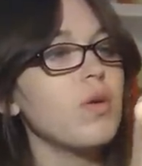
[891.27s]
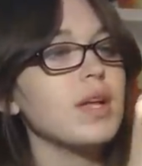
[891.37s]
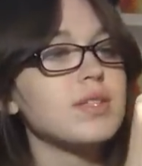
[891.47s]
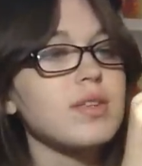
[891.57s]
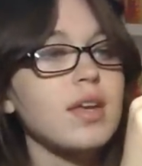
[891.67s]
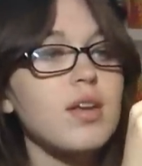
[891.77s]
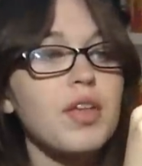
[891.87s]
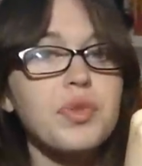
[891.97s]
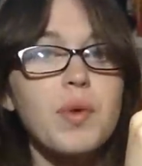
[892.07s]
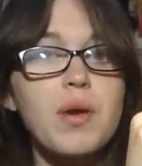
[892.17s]
It's like
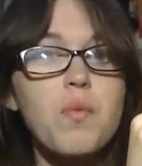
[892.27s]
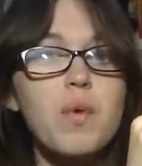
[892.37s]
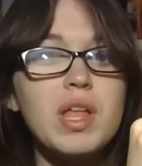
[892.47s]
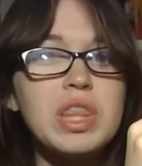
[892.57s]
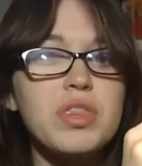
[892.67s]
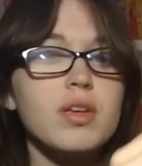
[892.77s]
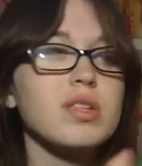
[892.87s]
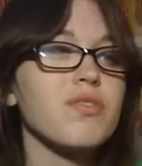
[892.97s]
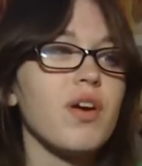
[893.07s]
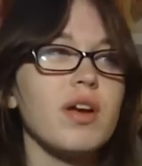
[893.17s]
not the right width.
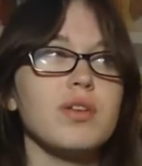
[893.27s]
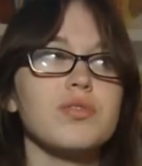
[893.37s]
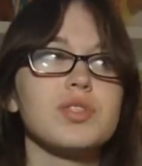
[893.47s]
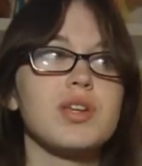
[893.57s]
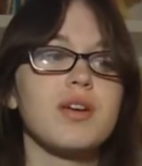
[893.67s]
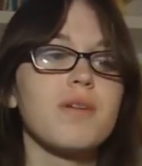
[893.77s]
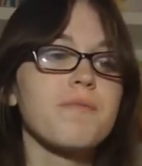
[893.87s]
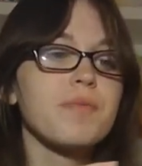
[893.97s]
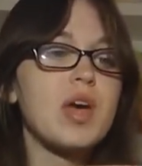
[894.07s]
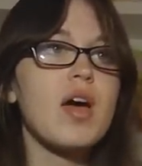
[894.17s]
That's very
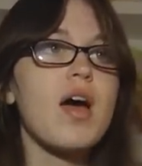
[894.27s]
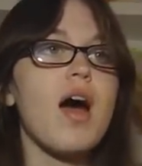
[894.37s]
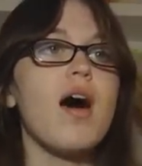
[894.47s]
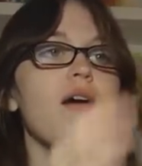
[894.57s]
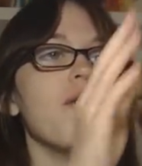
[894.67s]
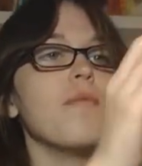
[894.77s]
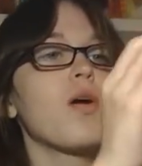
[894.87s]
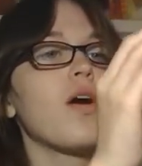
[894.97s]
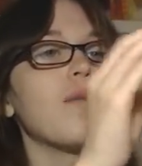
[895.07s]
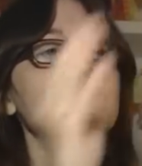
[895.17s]
interesting. Um,
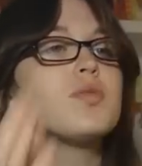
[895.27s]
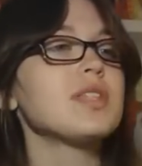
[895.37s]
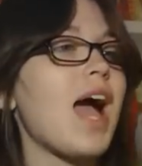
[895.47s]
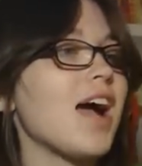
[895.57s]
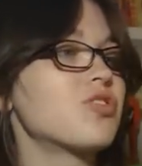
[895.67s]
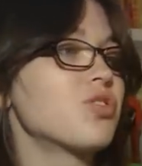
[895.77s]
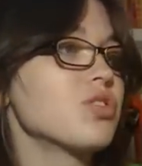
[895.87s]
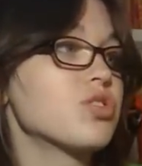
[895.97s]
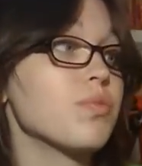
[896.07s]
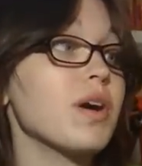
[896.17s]
her updo is
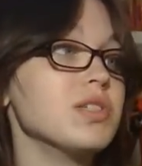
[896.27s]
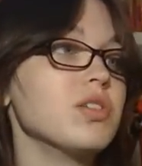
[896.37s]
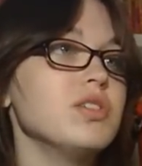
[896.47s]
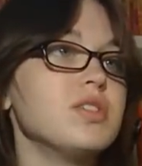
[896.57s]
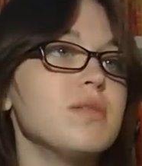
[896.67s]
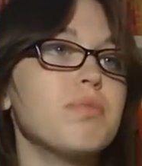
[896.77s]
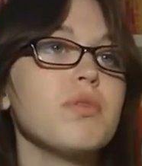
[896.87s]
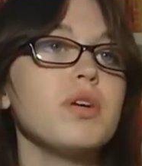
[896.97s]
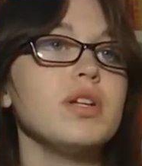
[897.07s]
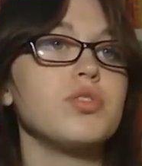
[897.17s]
actually surprisingly
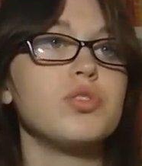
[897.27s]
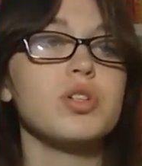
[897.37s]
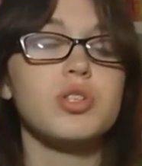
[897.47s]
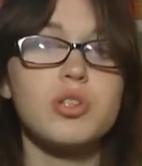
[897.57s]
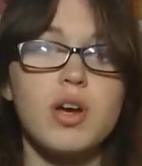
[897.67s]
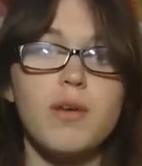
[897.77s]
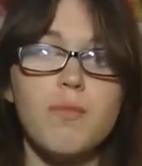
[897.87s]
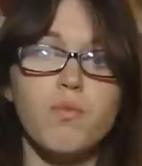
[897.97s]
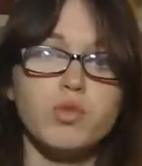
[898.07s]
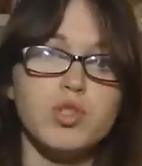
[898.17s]
simple. It's just
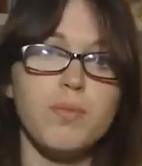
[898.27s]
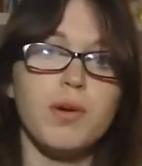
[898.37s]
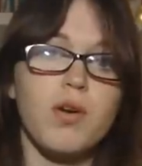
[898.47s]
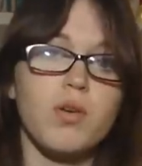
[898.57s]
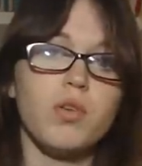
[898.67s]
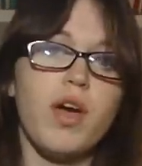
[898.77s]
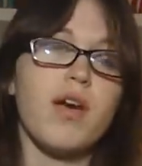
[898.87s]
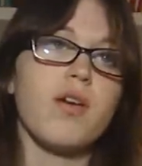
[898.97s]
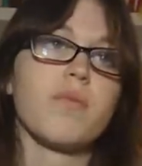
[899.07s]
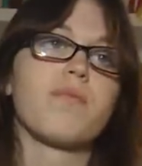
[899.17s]
um, super curled
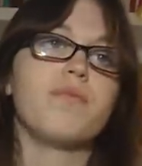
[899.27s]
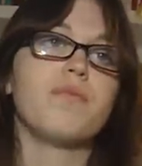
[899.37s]
hair